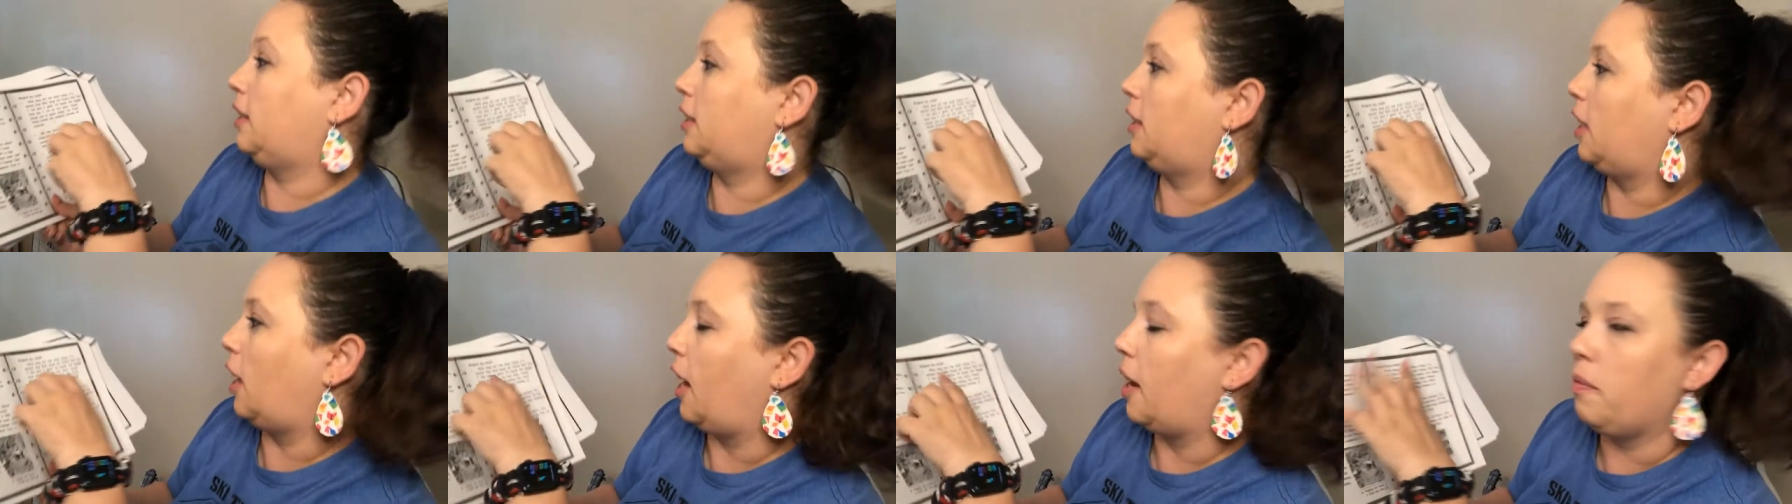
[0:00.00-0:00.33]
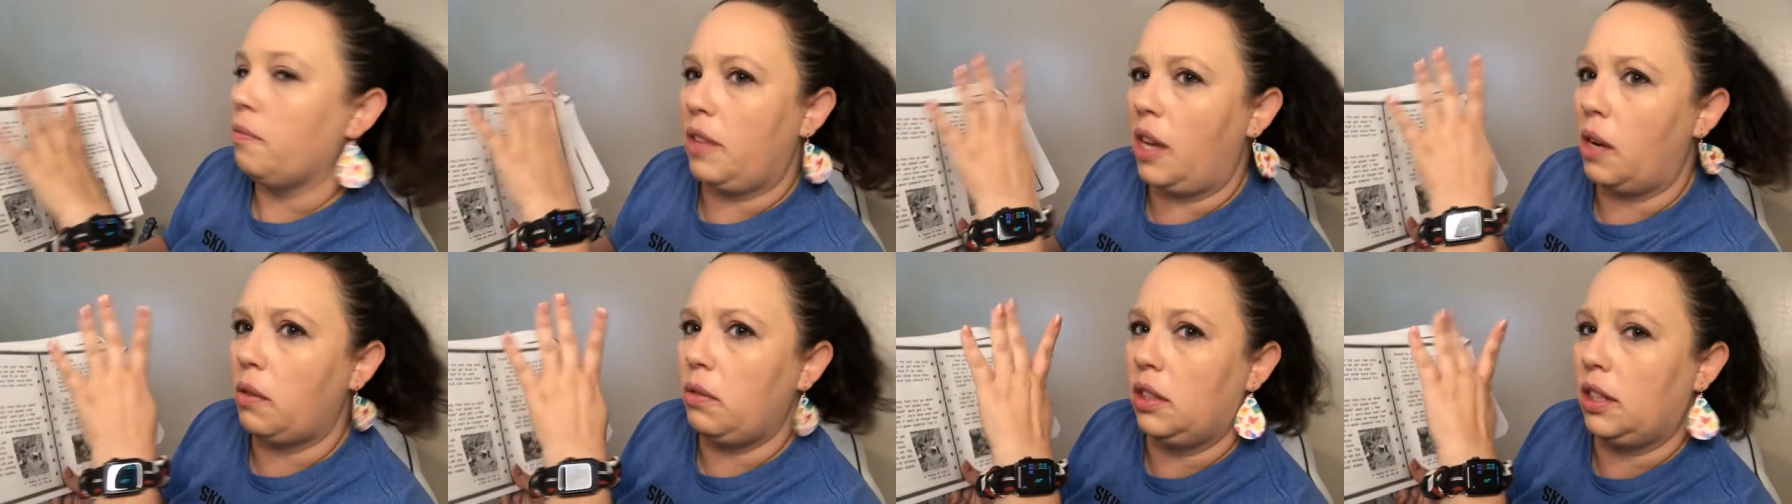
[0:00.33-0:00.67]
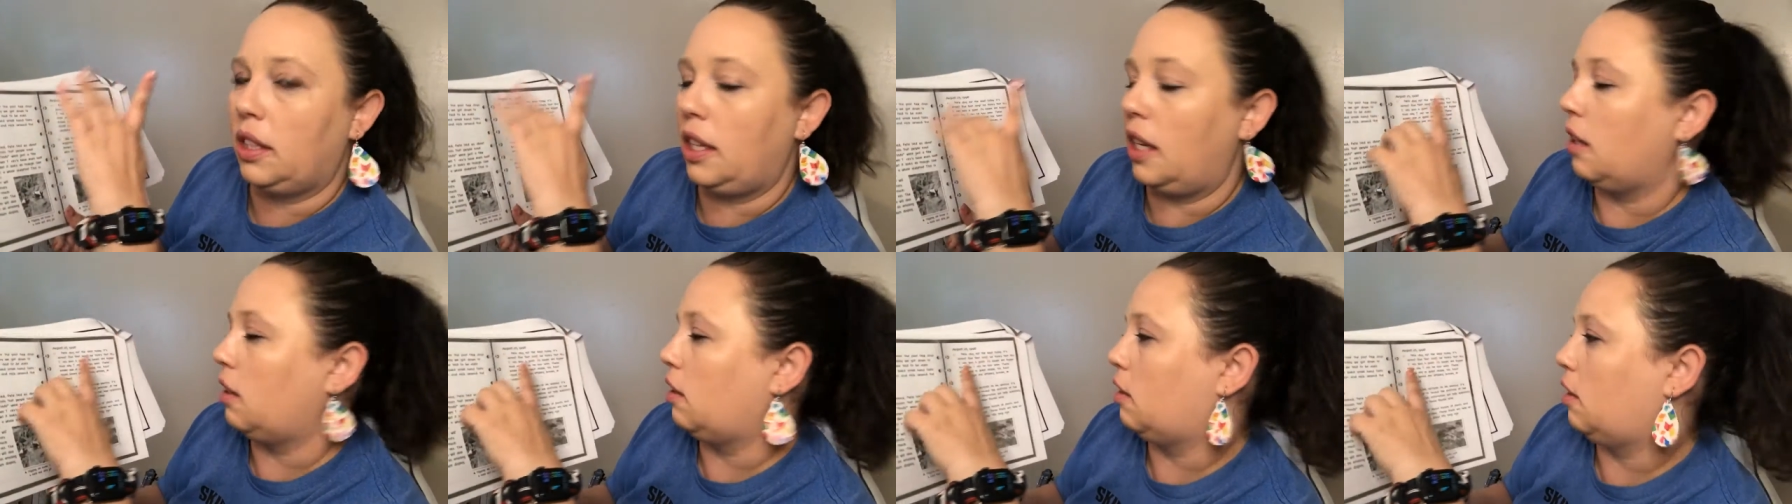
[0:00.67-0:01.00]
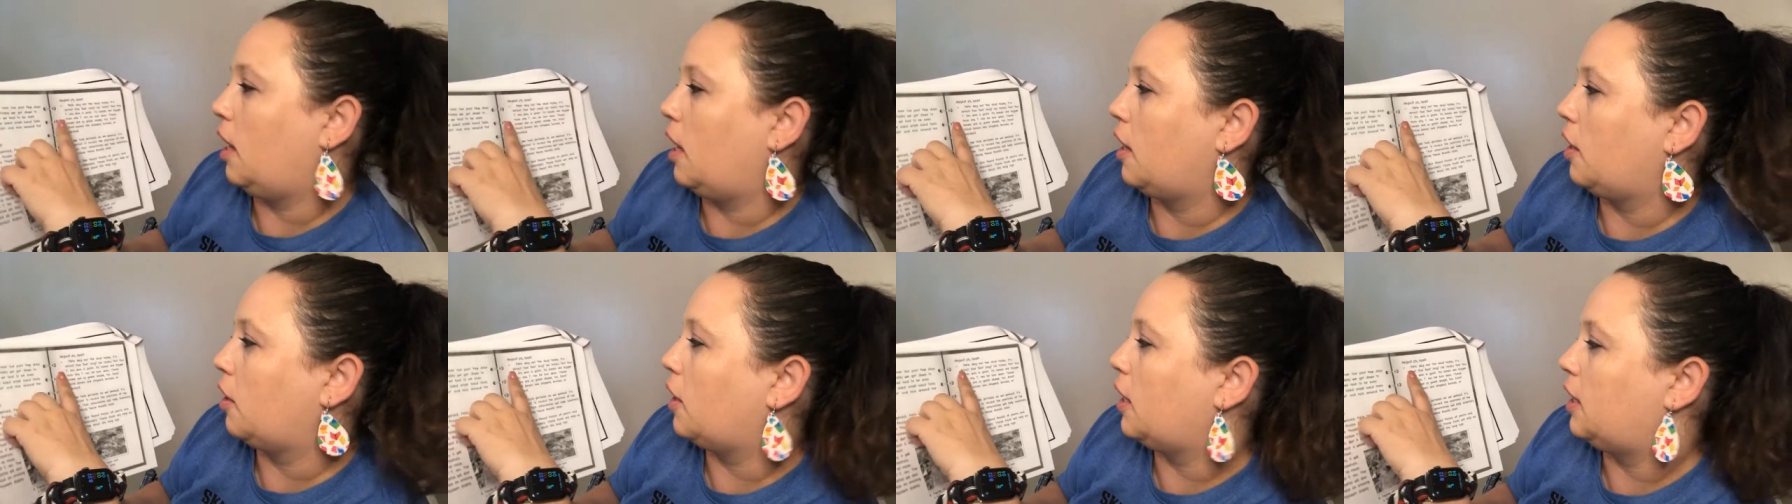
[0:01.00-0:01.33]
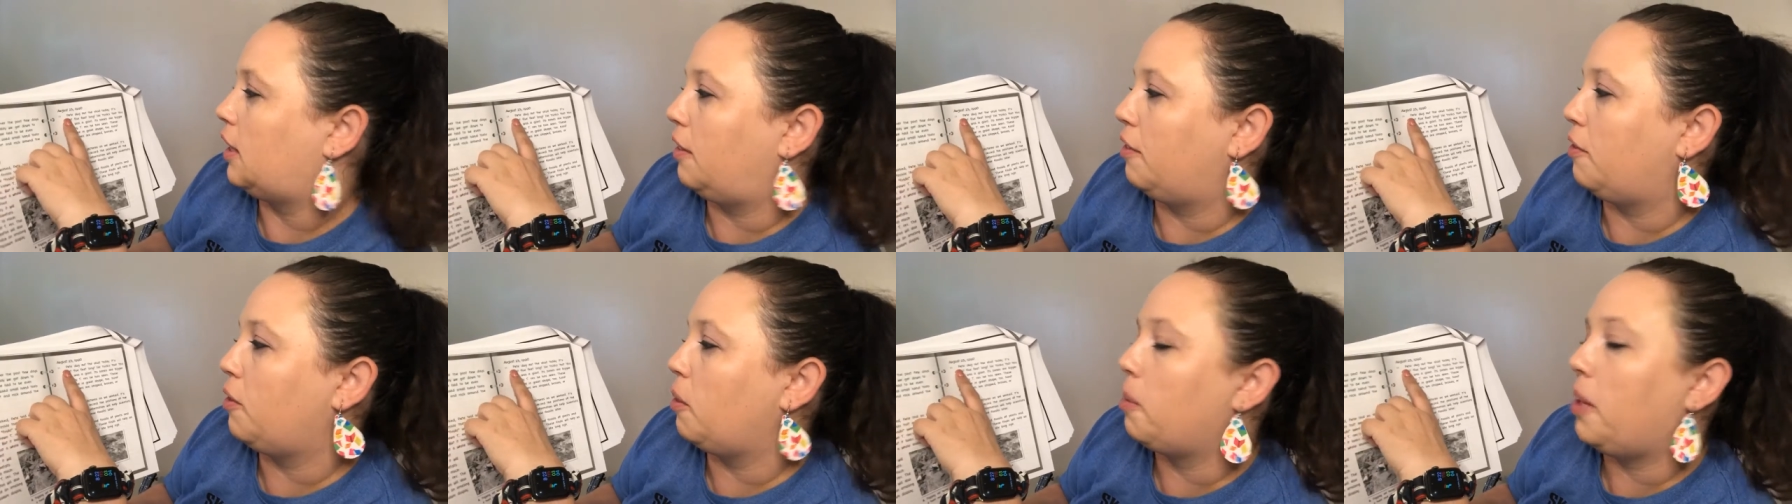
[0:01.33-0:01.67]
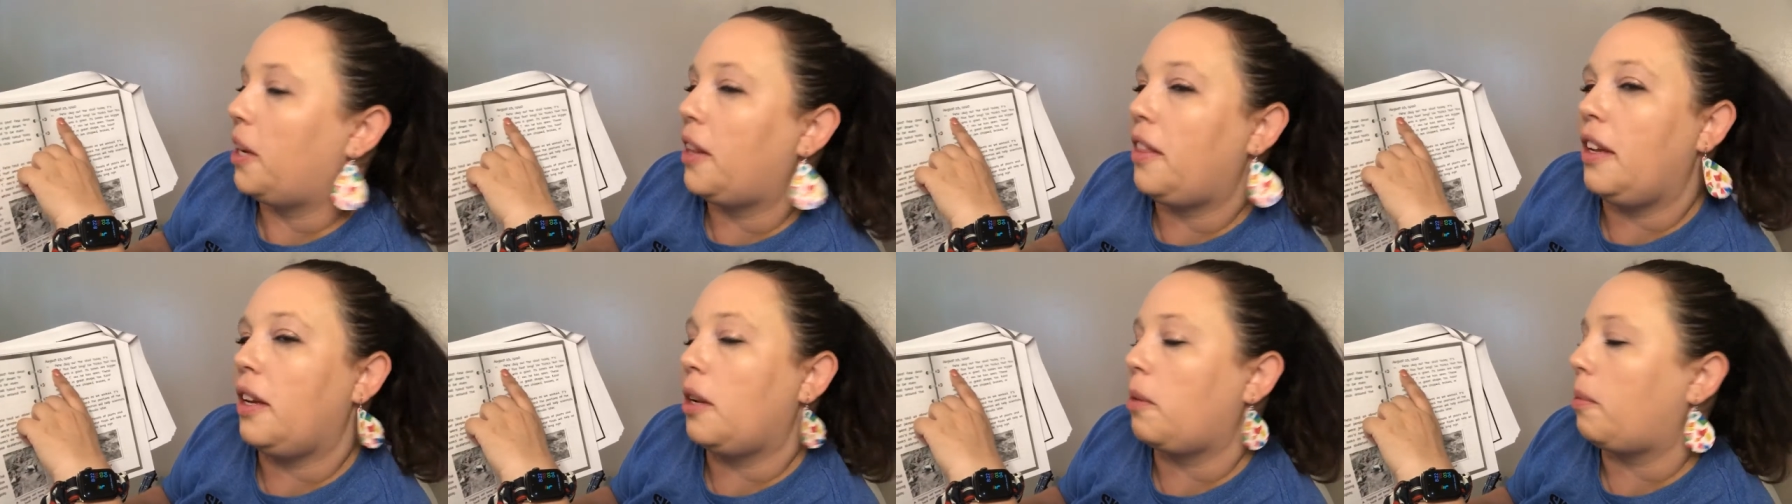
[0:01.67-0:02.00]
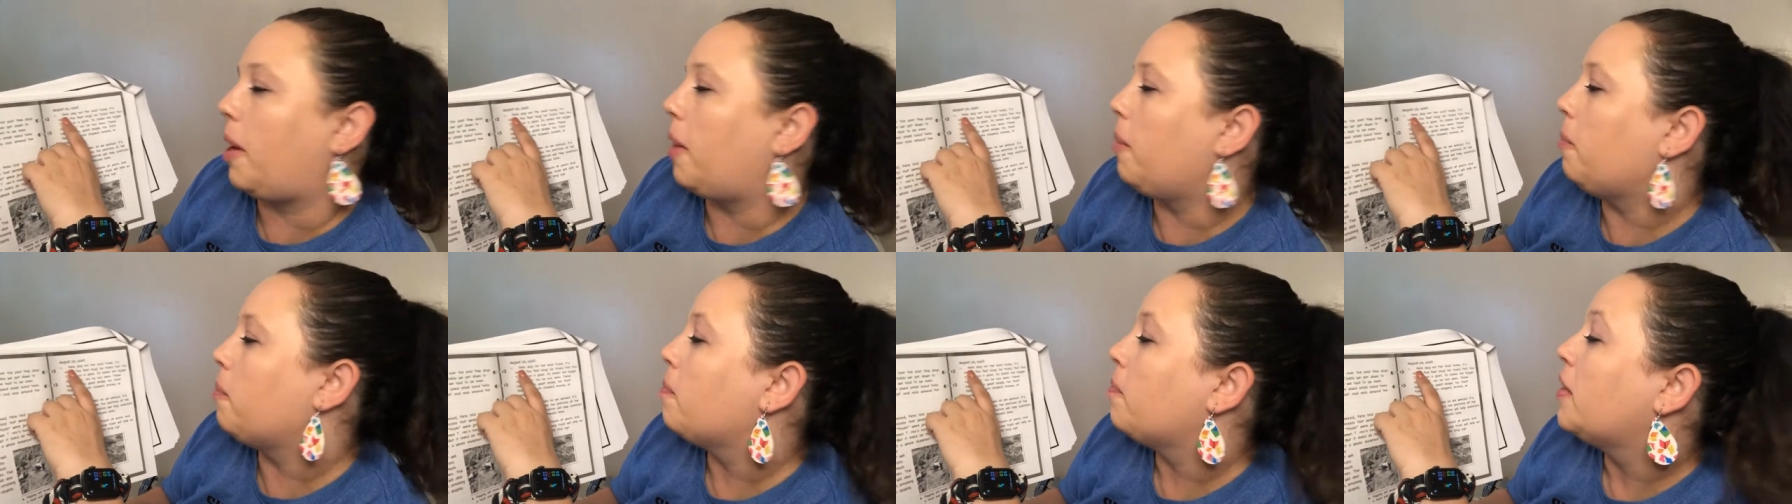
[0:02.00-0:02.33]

Sorry, that was like kind of crazy for me to think about.